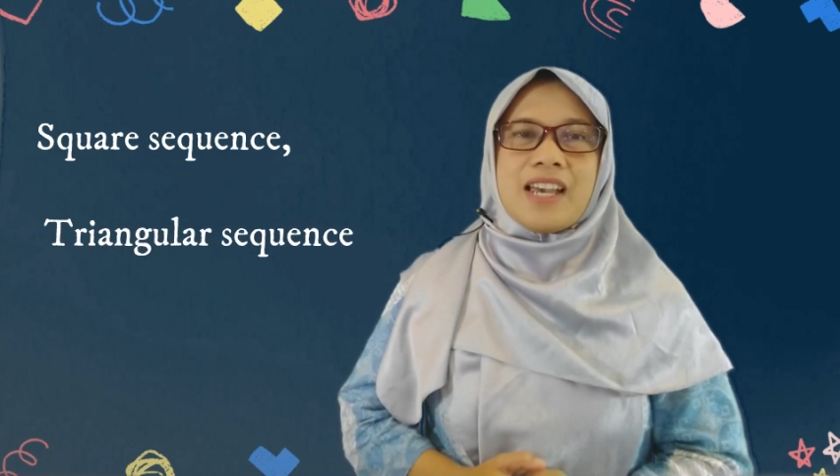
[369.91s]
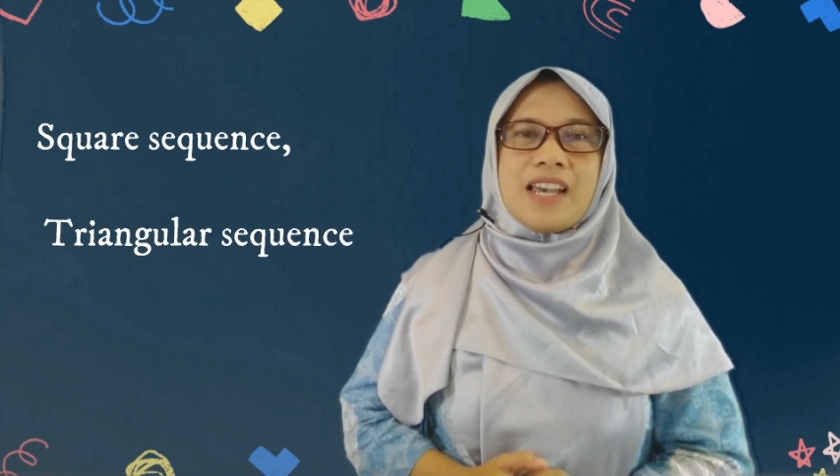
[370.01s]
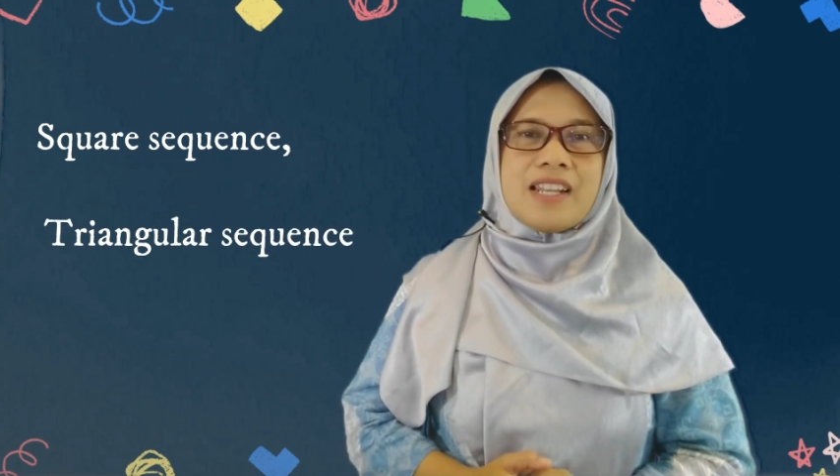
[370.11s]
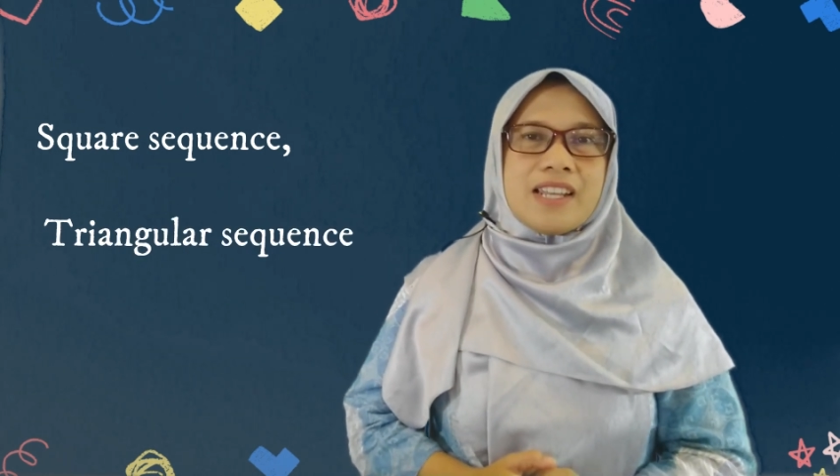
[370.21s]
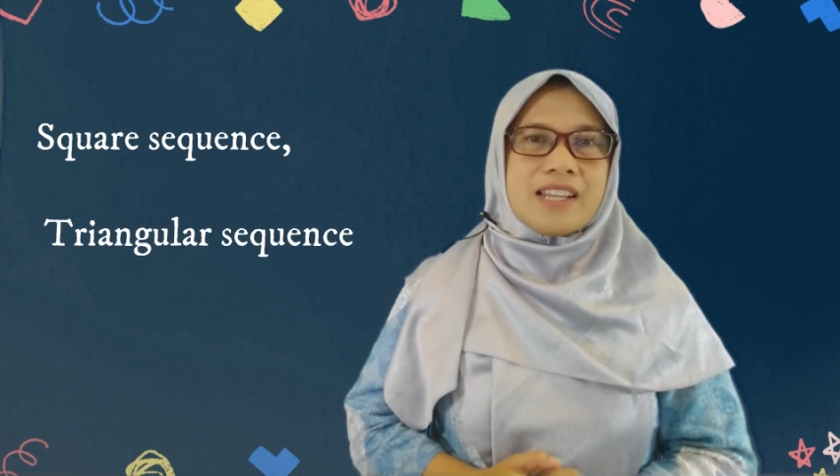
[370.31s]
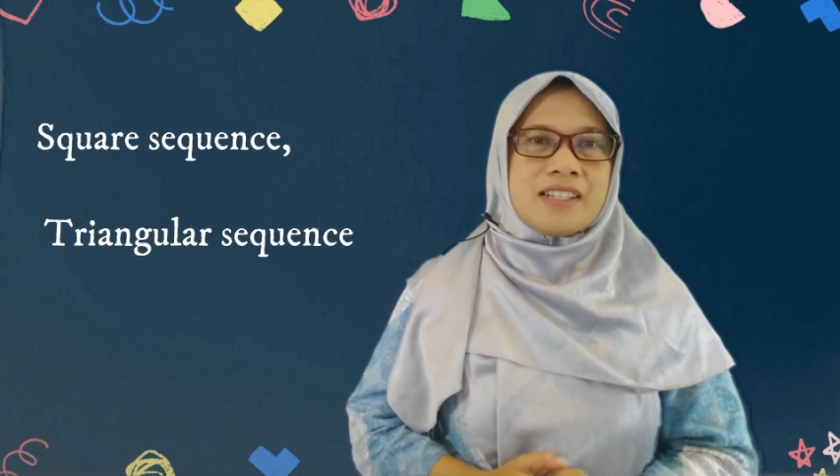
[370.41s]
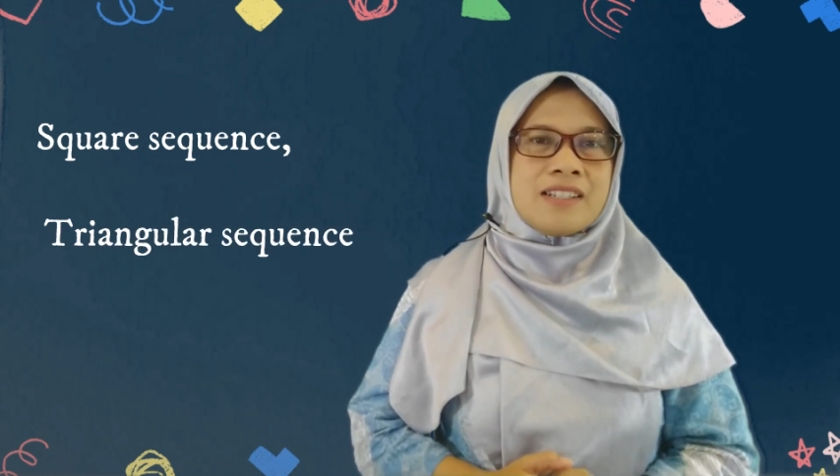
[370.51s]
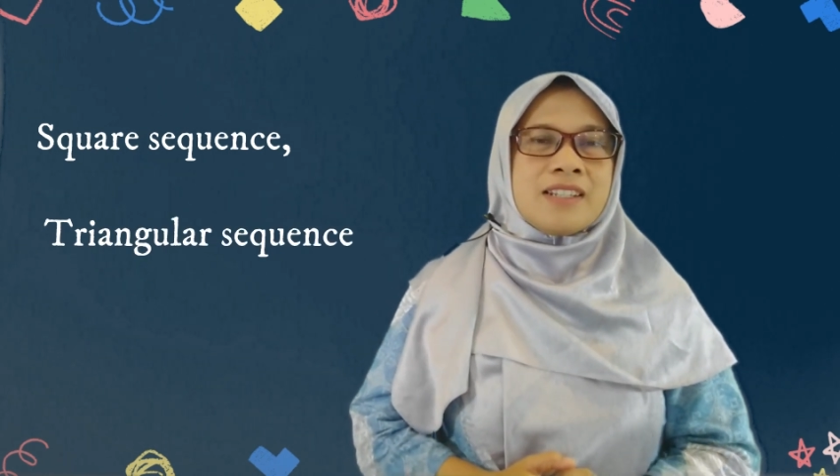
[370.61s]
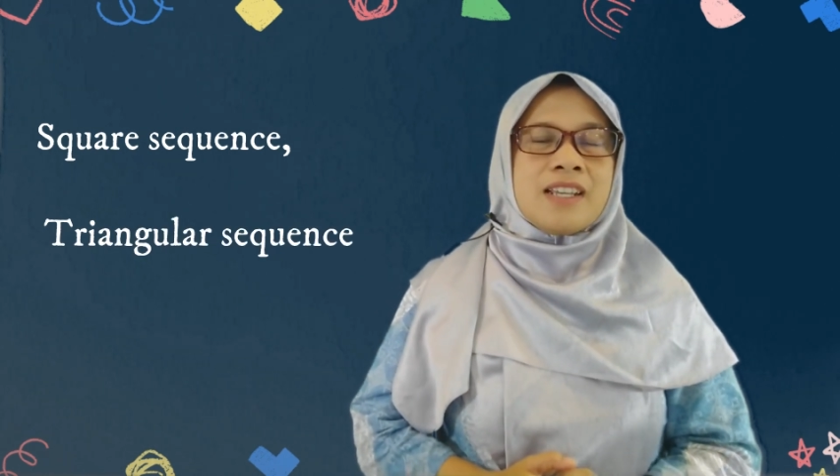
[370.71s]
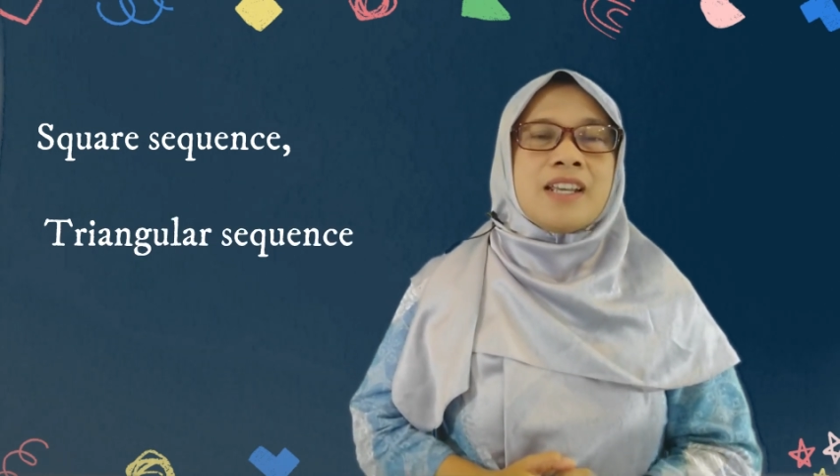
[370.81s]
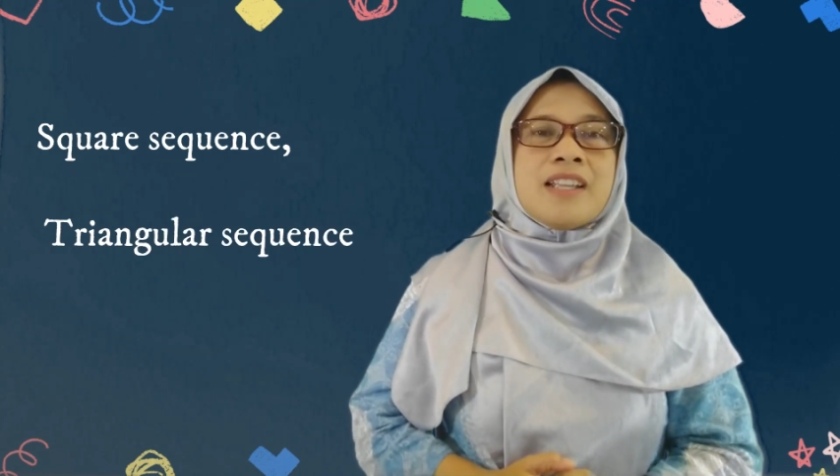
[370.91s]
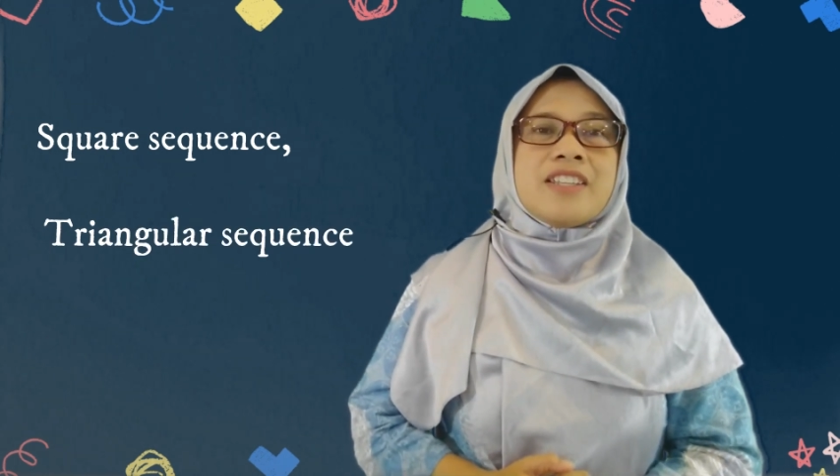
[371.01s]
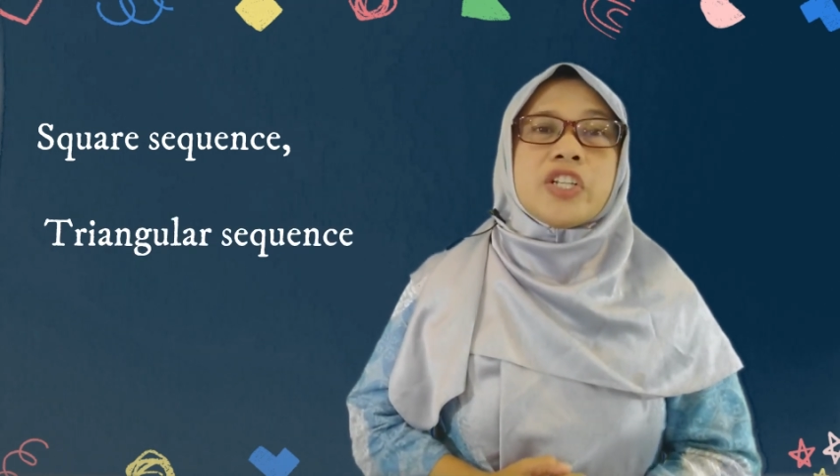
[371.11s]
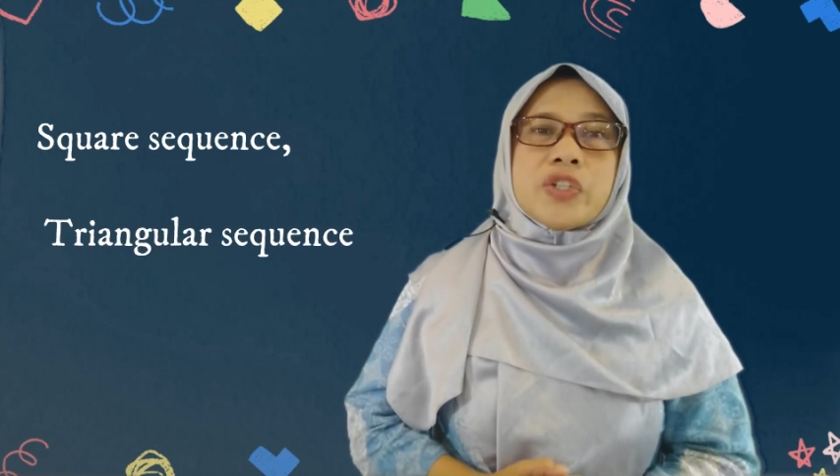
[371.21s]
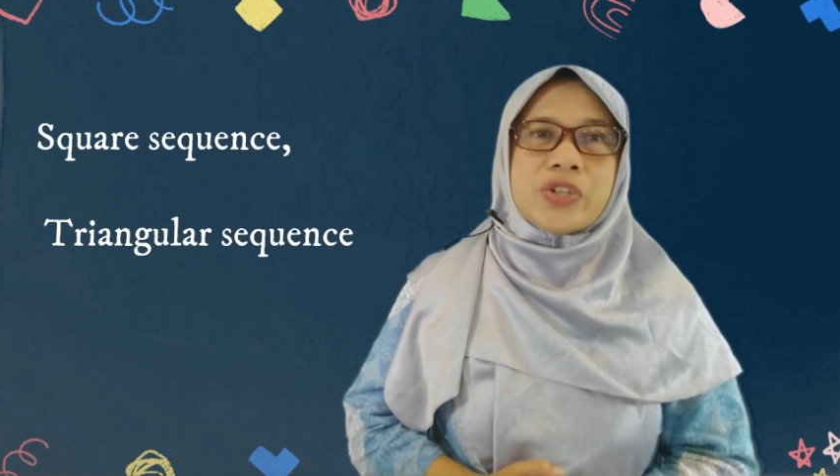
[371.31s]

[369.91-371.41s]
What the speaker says: And then the